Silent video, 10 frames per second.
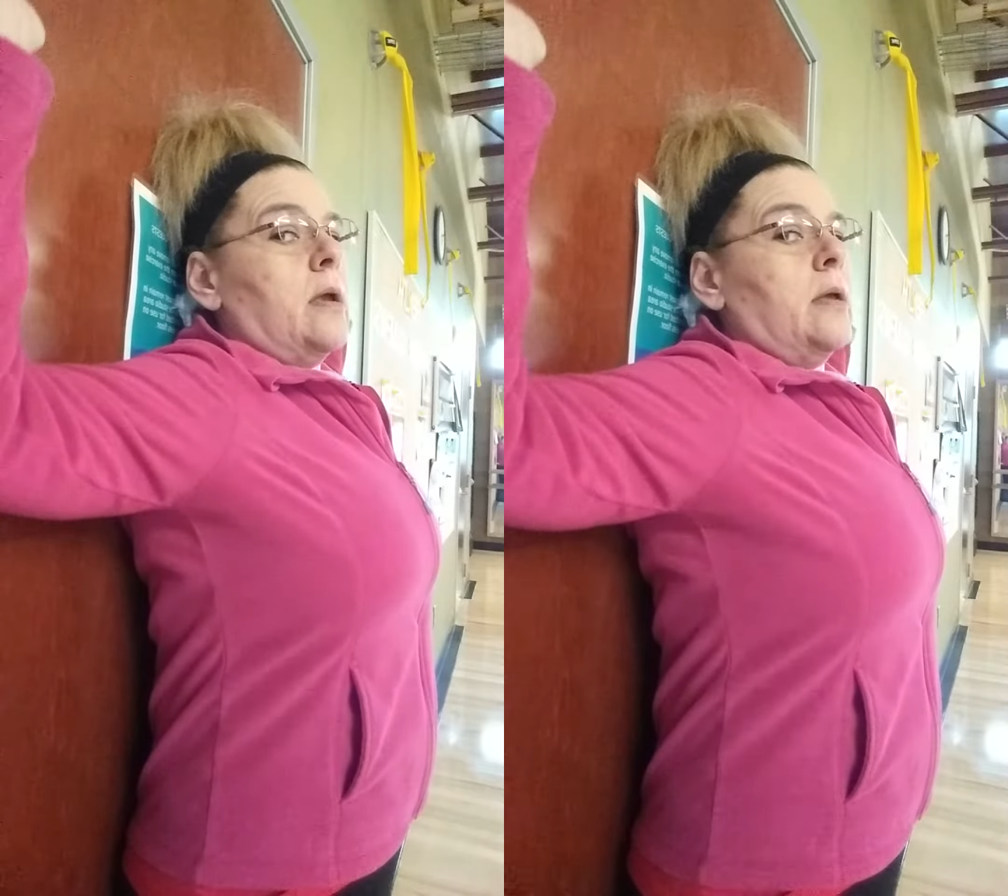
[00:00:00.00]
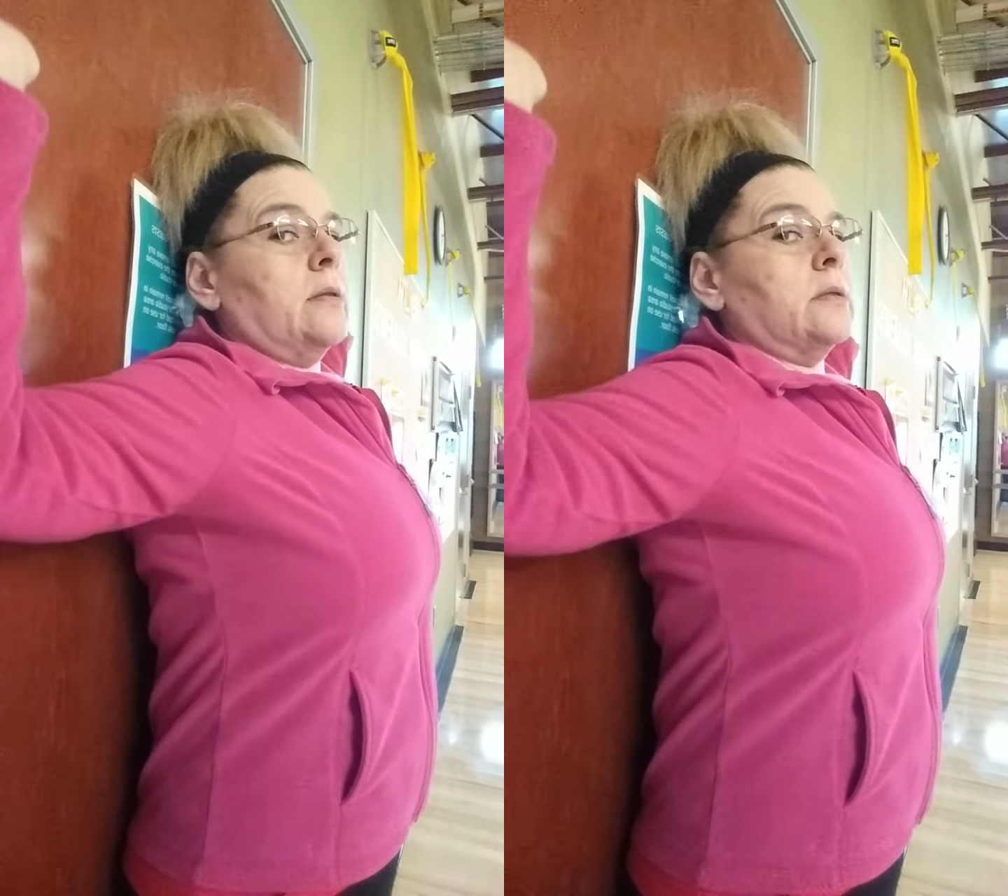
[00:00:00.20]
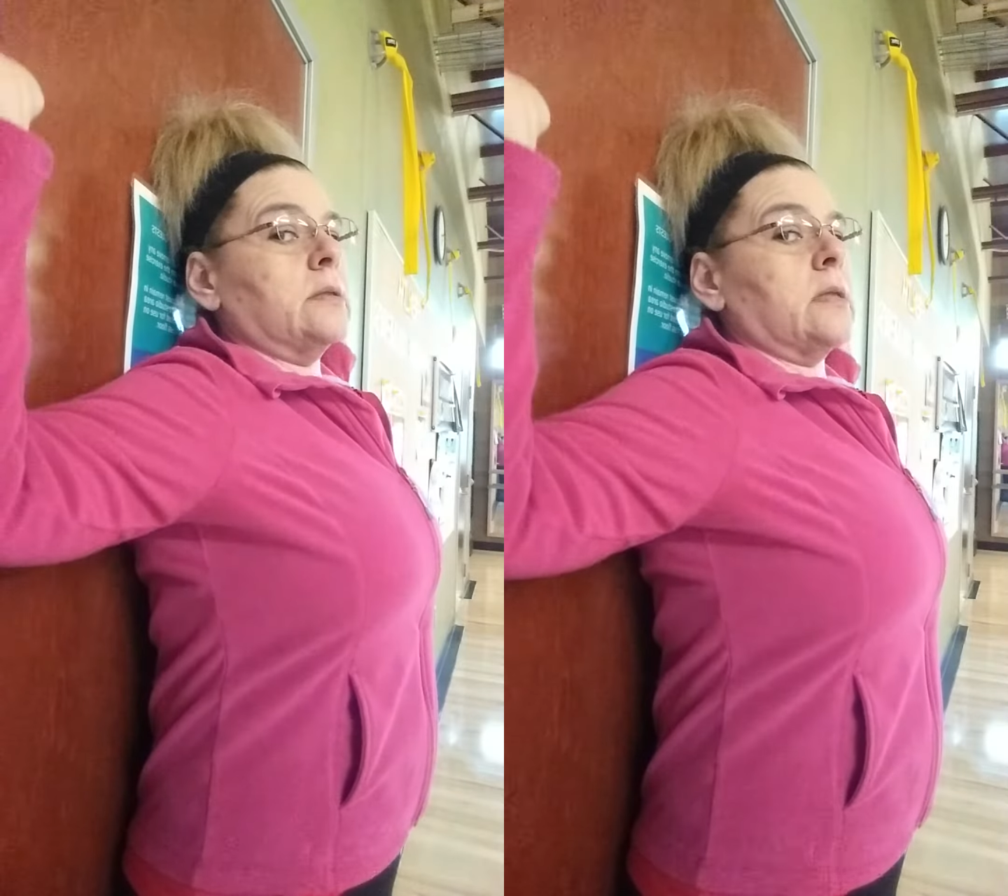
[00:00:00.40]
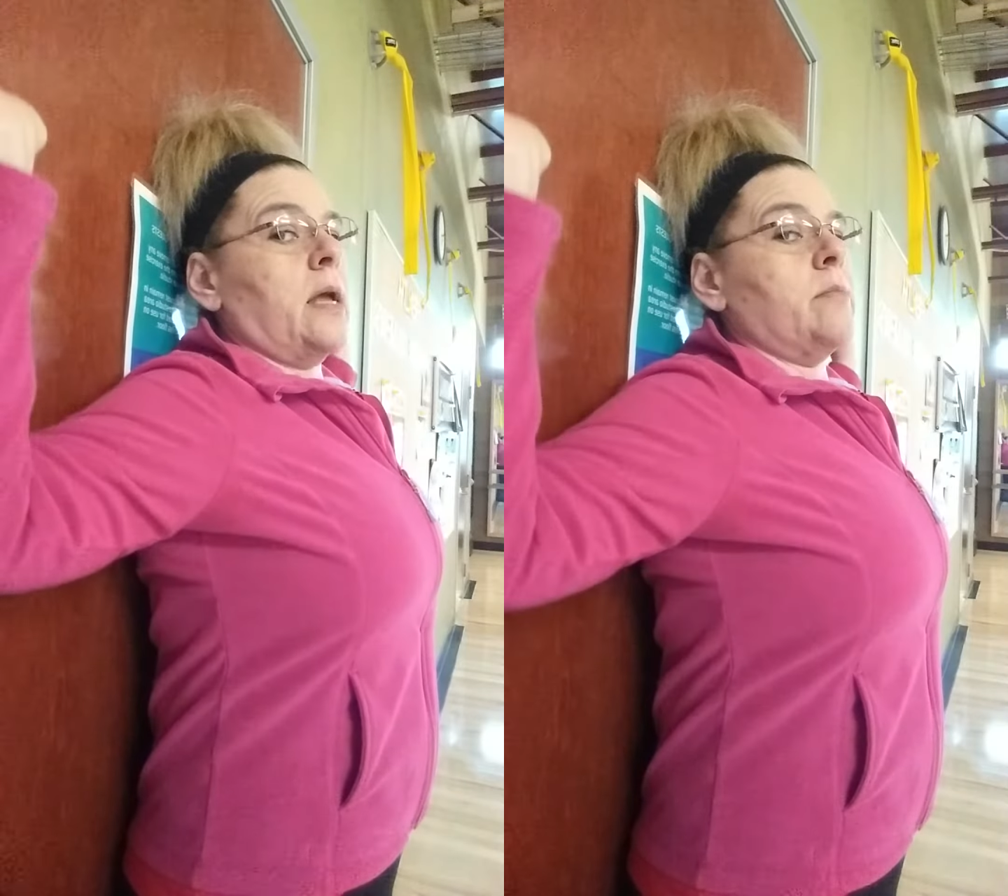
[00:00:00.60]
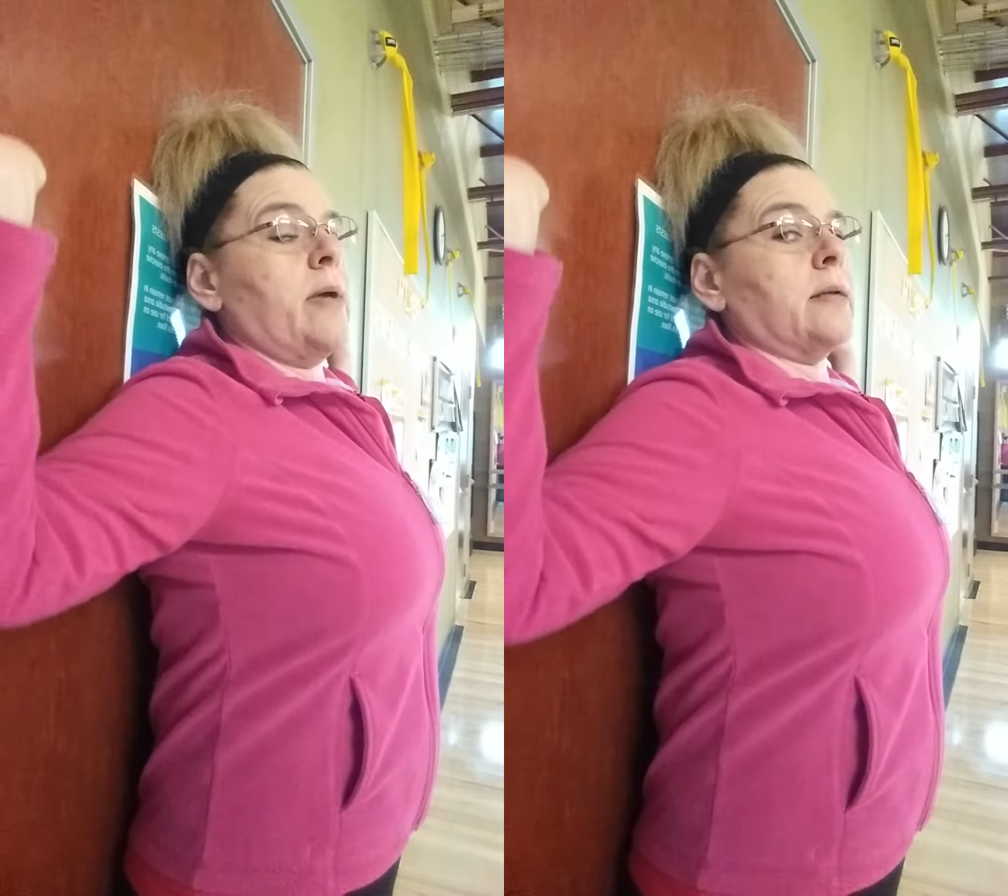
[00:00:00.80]
and then
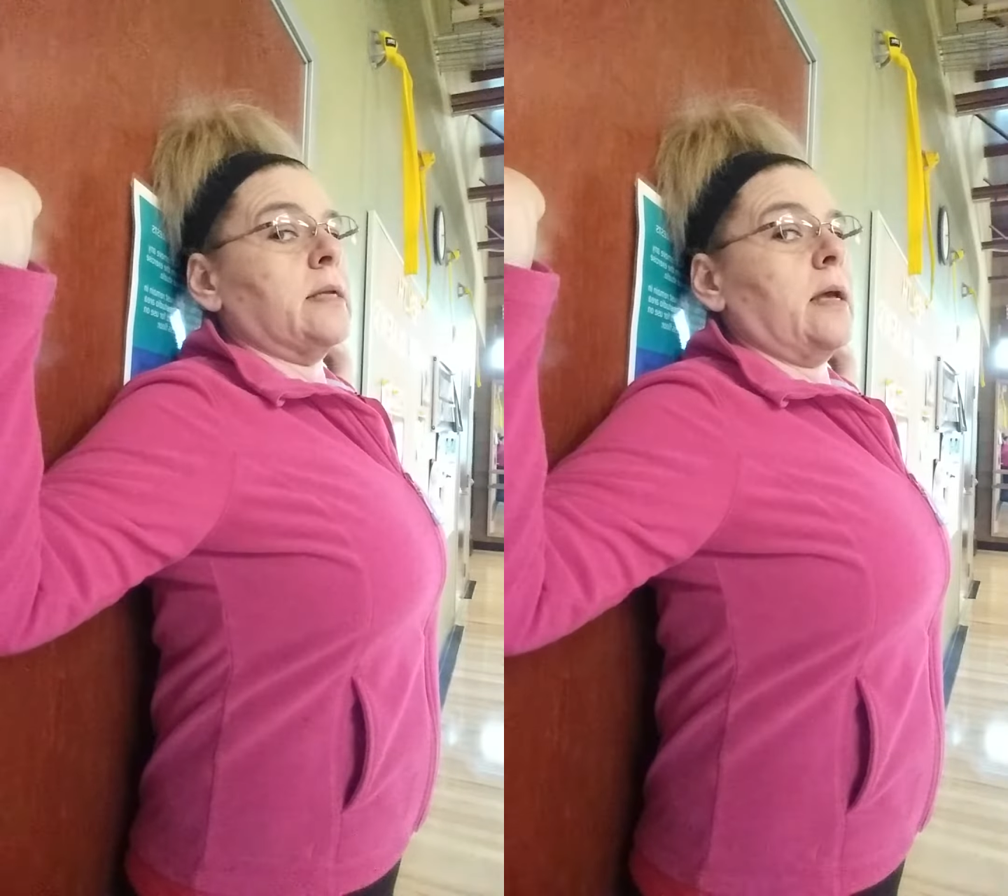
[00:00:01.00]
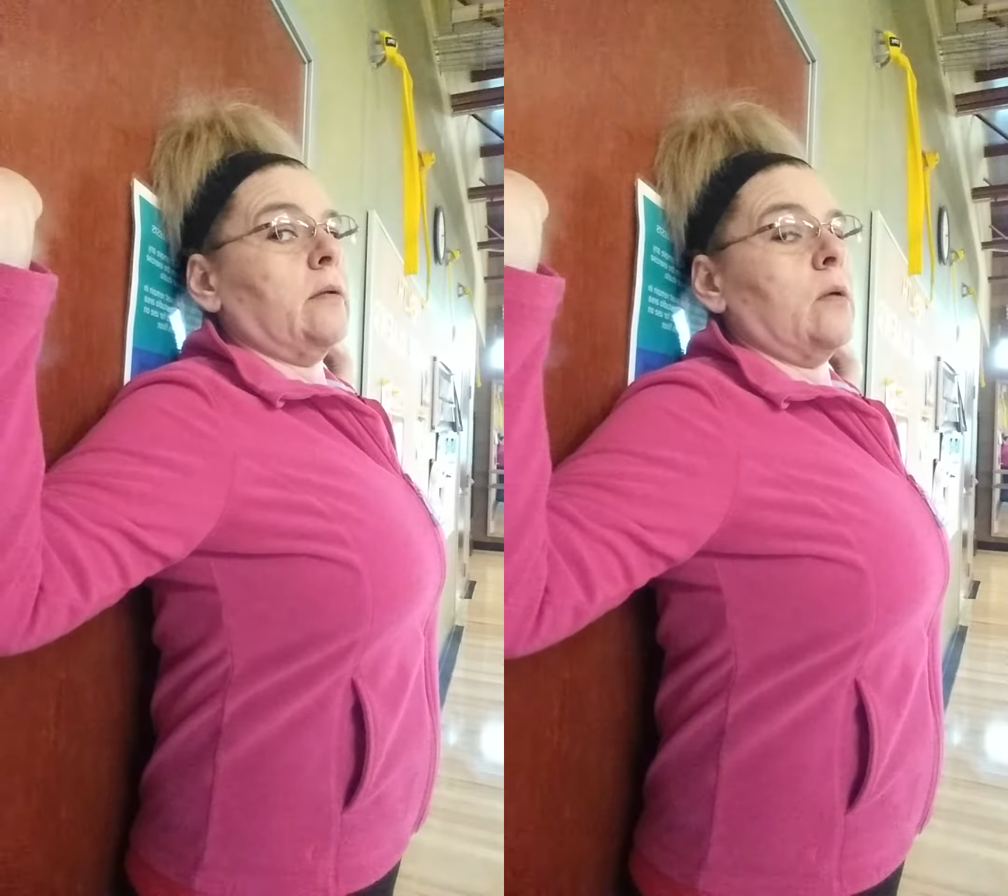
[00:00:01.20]
slide back down.